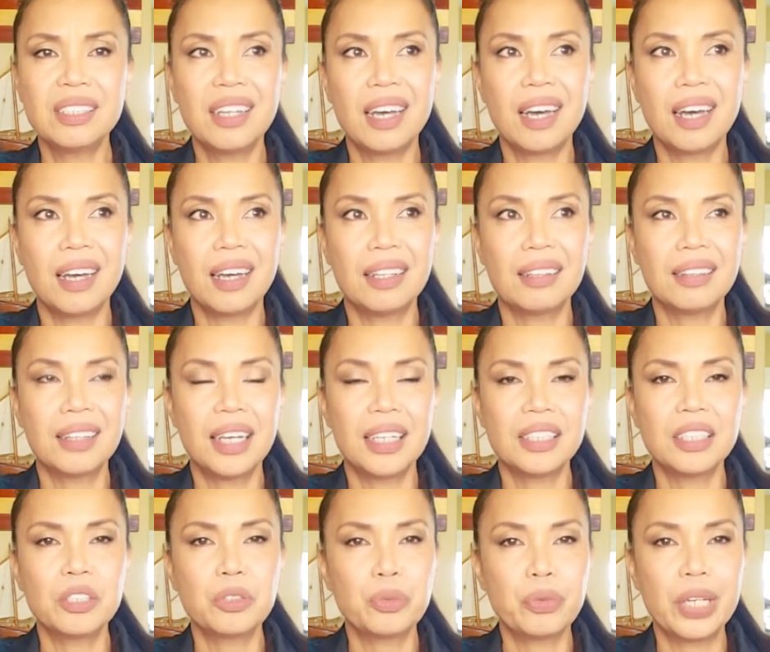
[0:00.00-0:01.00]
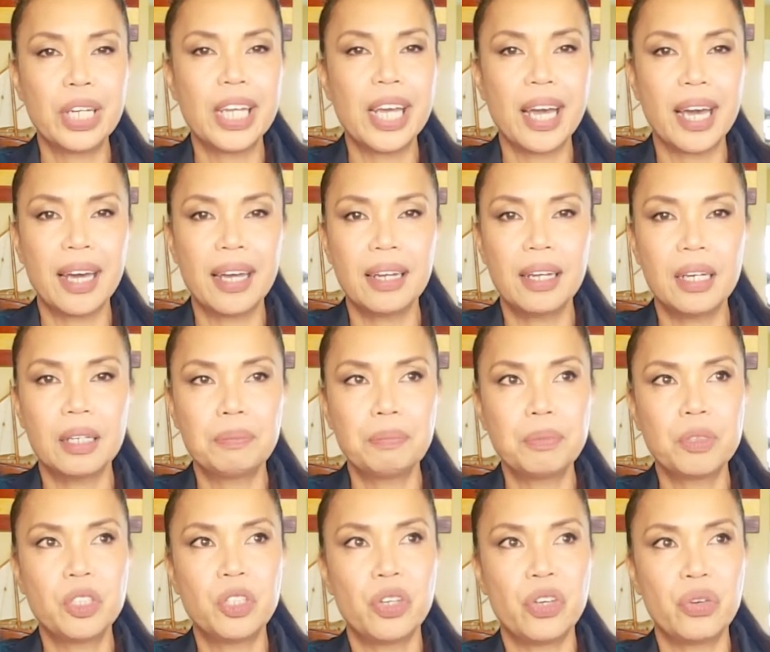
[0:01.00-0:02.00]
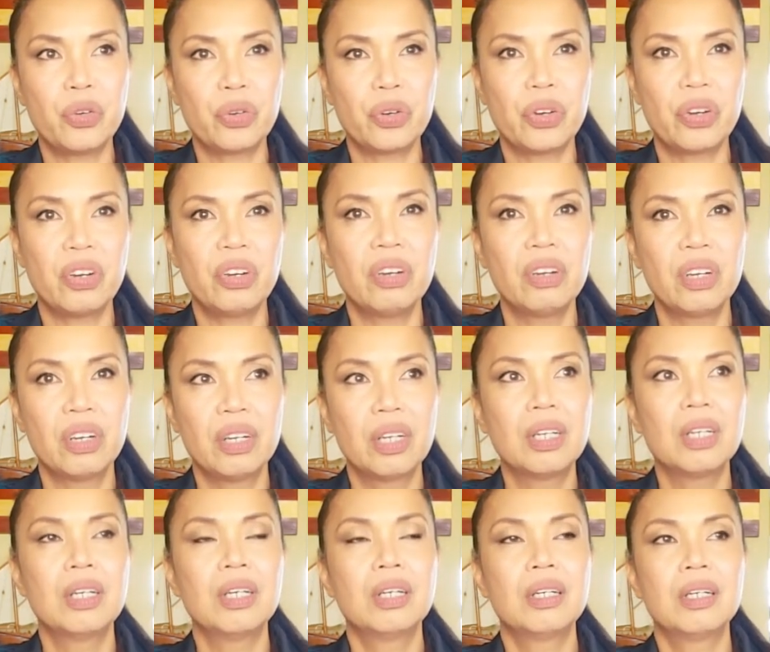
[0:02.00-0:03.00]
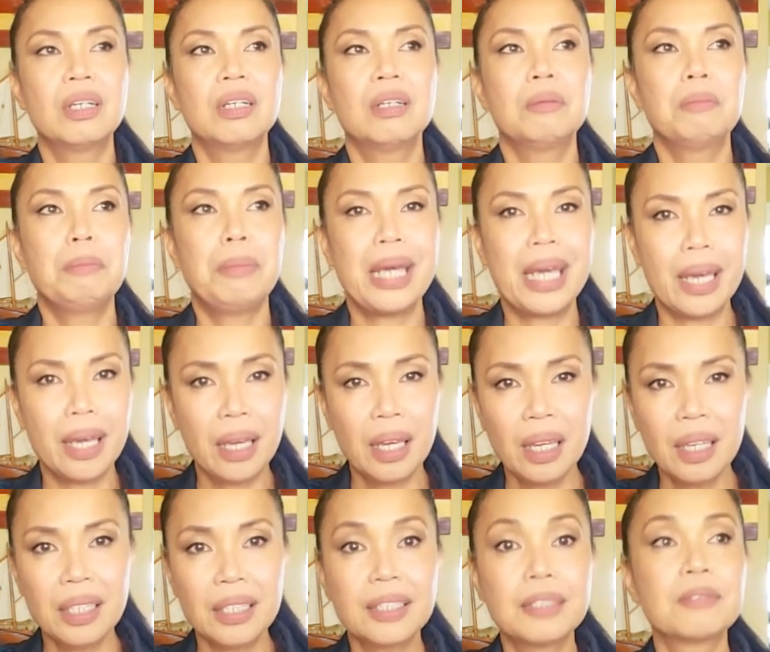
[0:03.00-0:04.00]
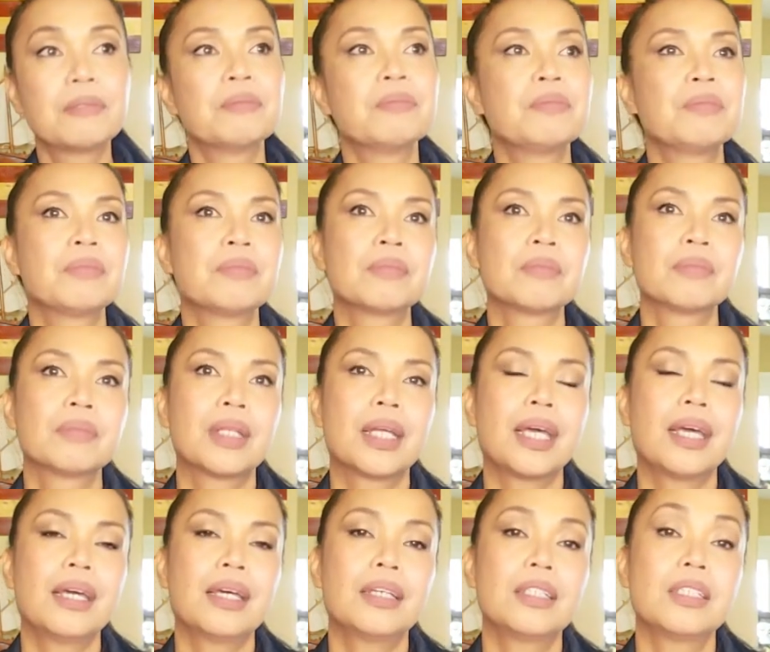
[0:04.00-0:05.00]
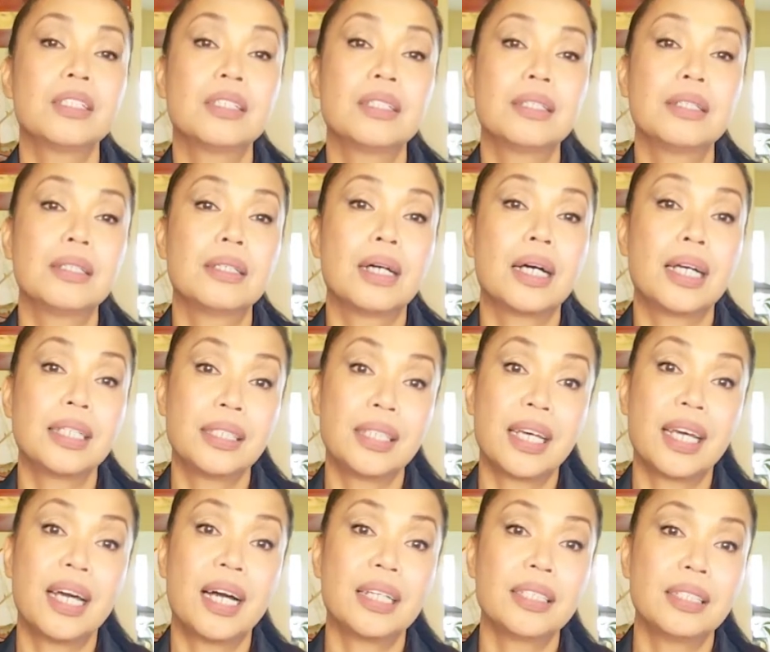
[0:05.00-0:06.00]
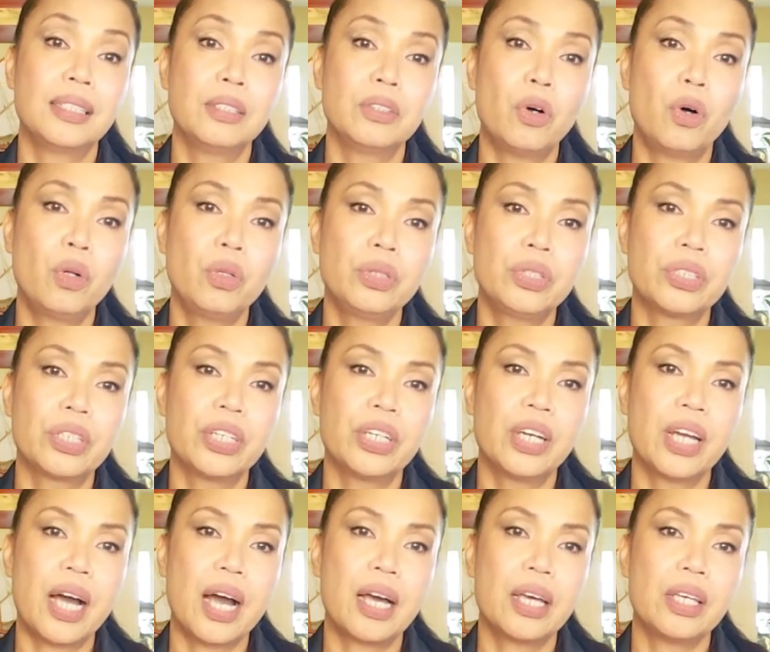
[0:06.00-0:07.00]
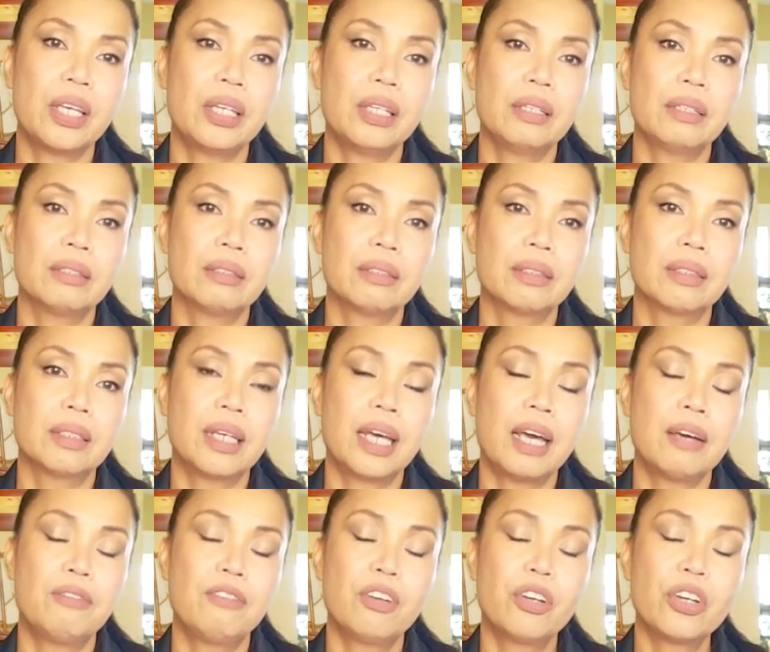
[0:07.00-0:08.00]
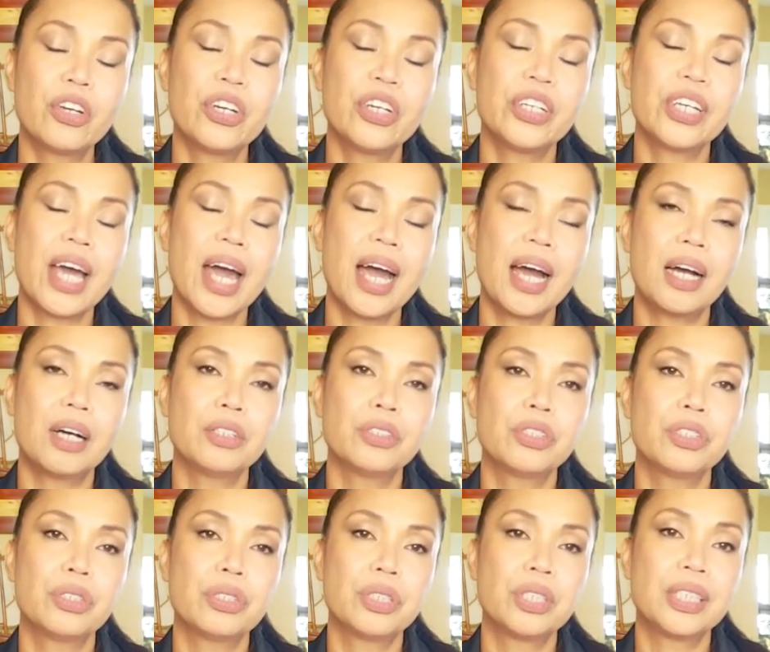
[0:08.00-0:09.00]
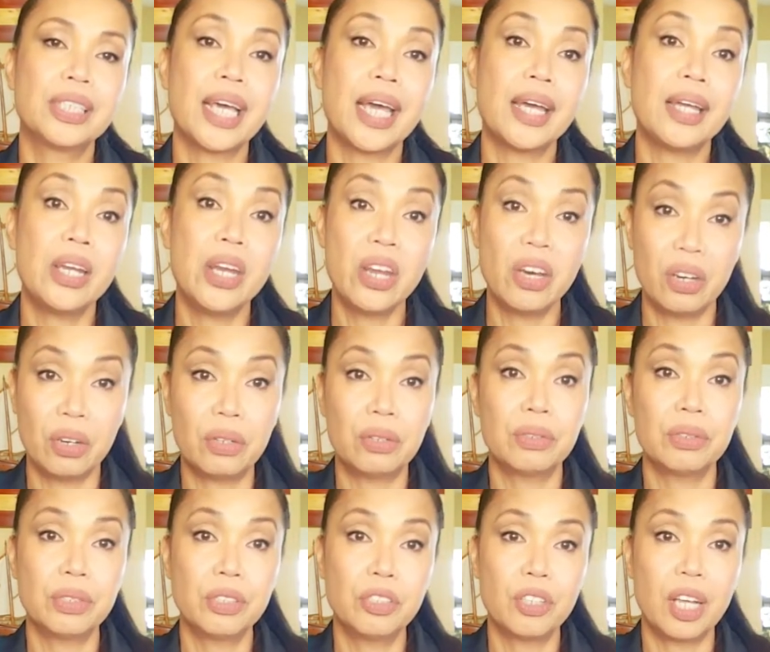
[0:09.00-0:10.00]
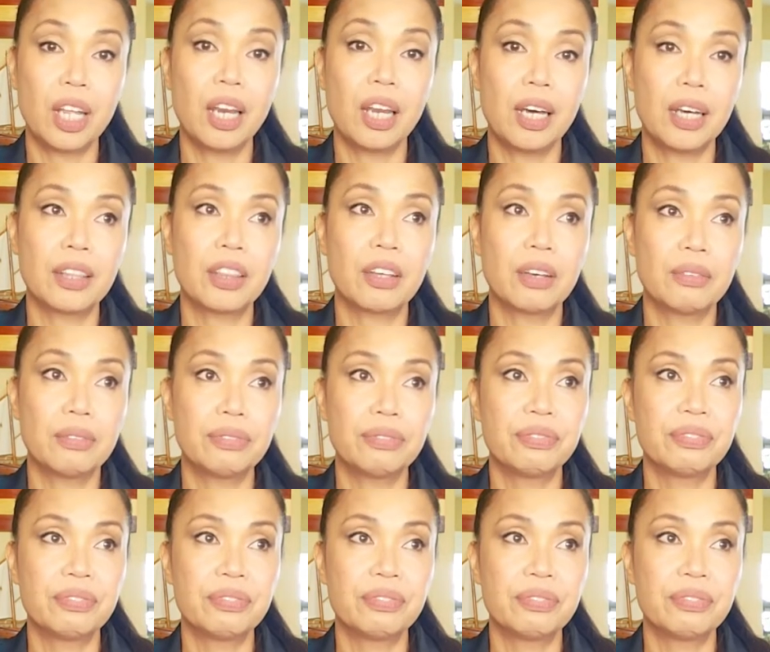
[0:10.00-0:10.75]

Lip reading: that doesn't really add up to your being. And as I gotten older, I have learned how to say no to a lot of